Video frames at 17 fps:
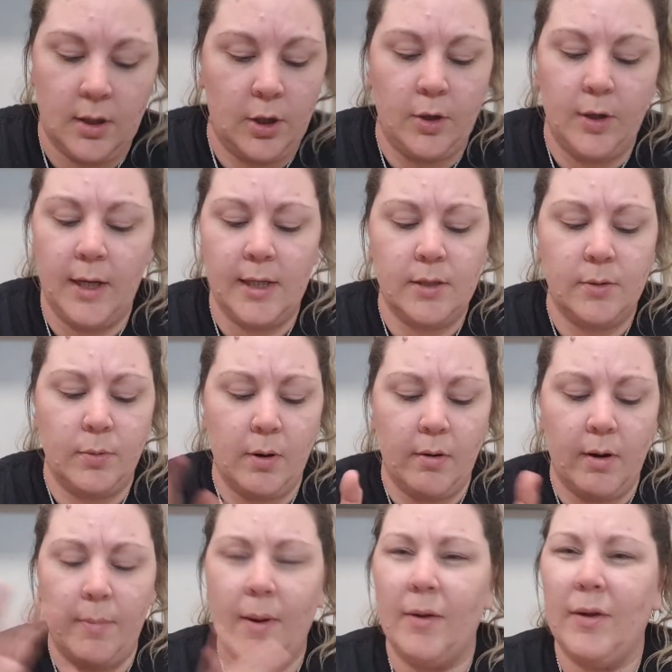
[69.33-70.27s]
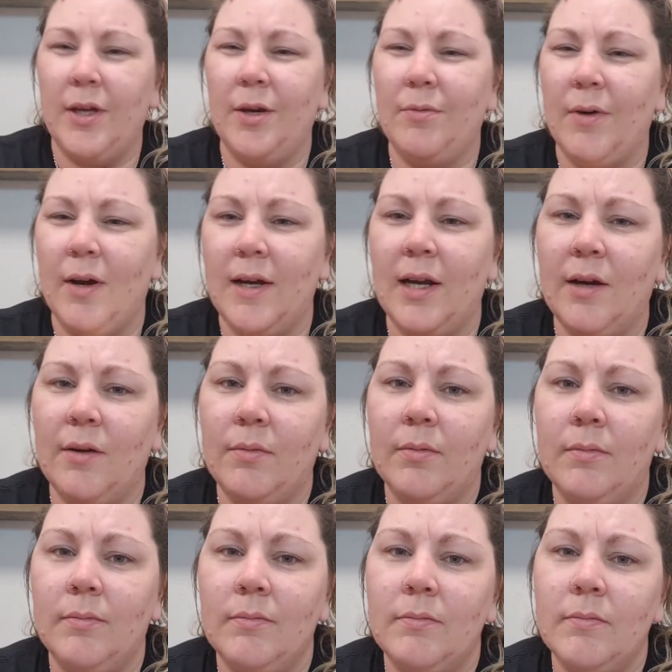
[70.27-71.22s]
You need to worry about you right now,
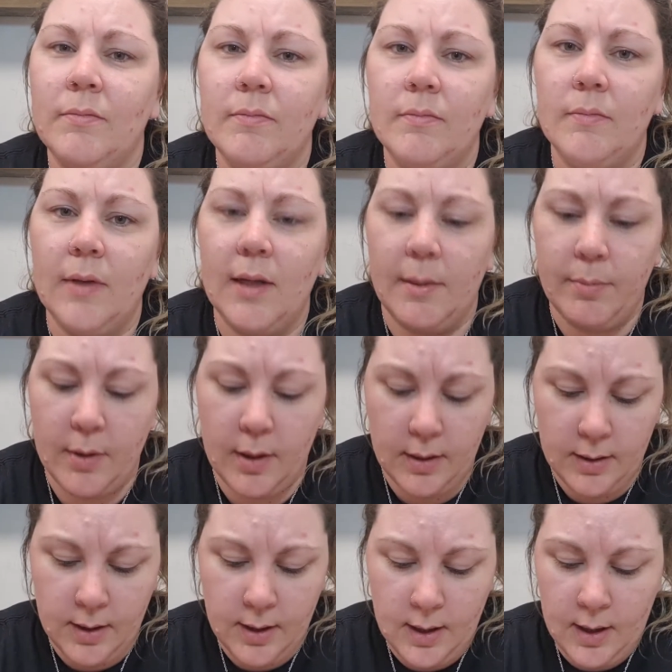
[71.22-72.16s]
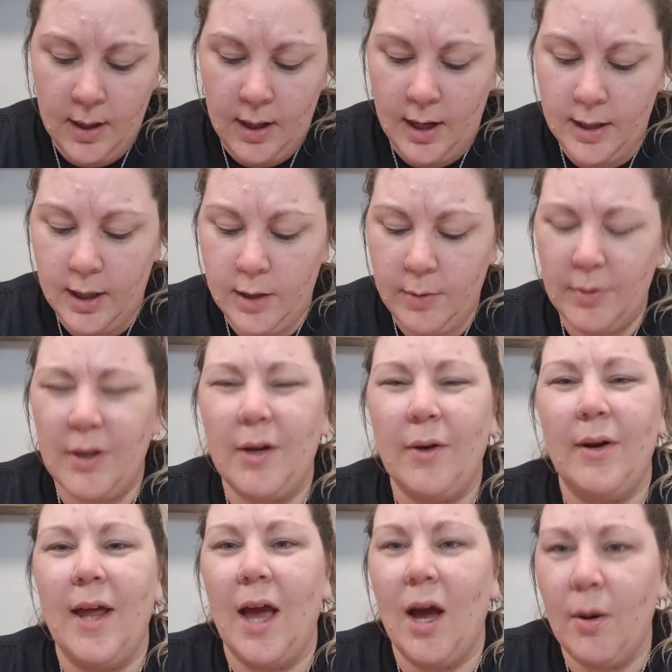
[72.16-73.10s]
Libra. I know you want to
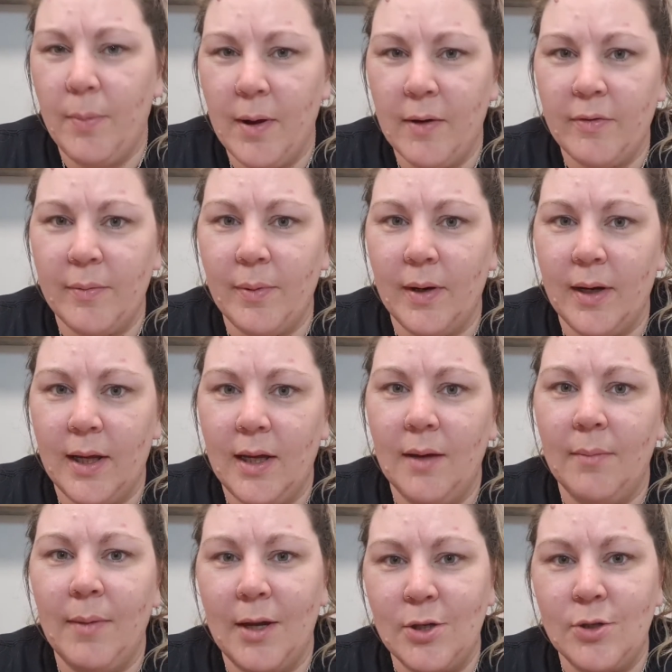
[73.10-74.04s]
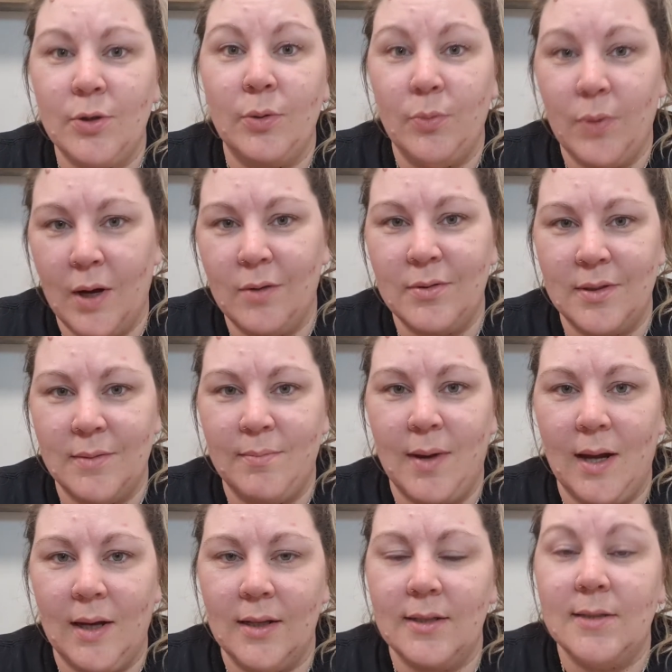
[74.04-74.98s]
go and help everybody and make sure the world's in
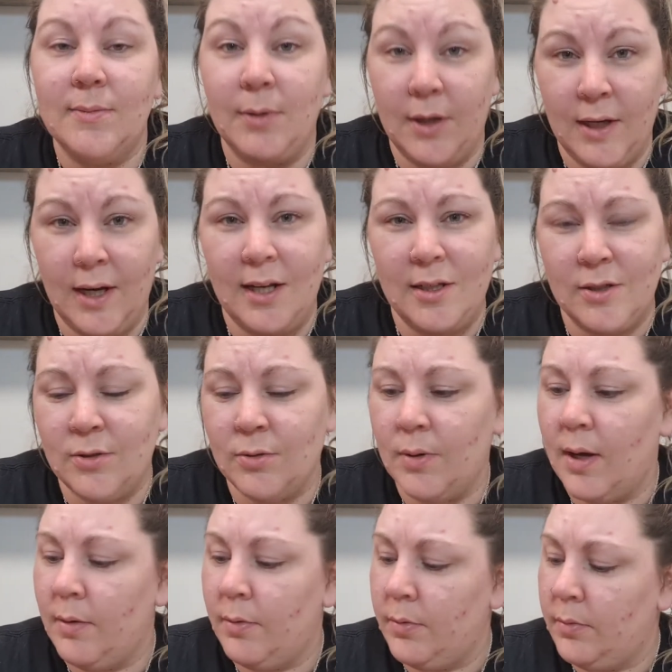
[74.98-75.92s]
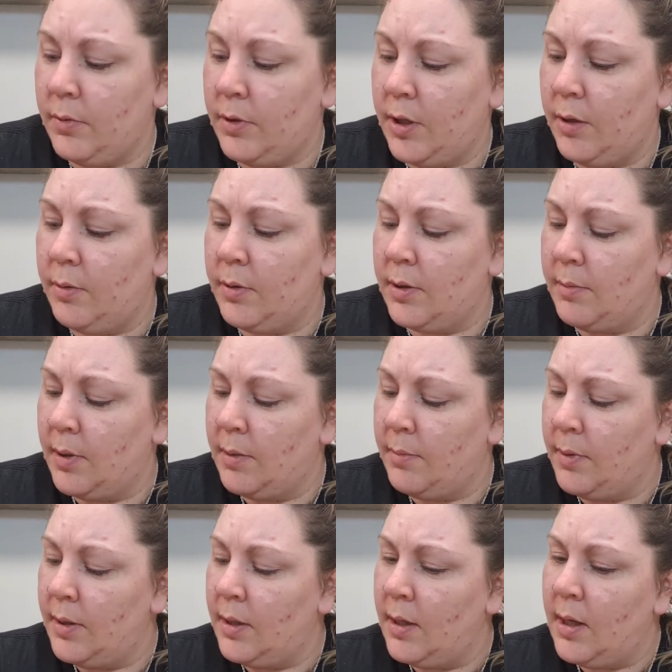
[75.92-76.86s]
balance, but you need to sort out you at the
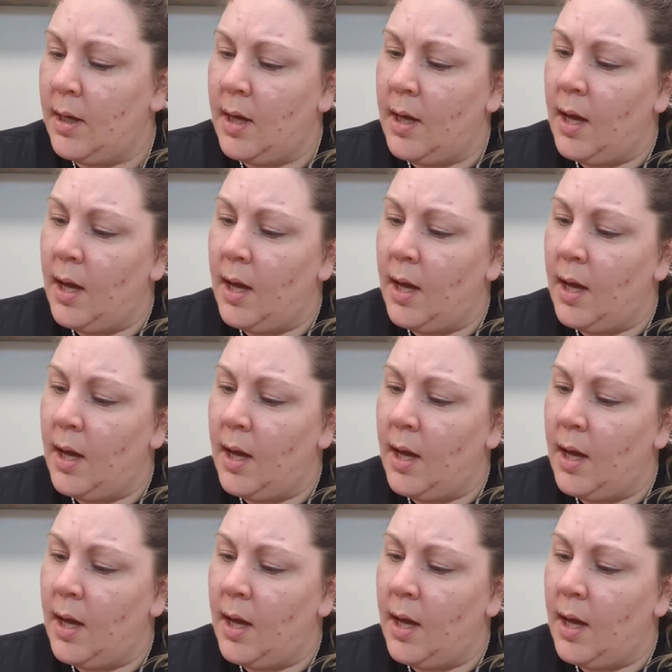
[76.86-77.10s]
moment.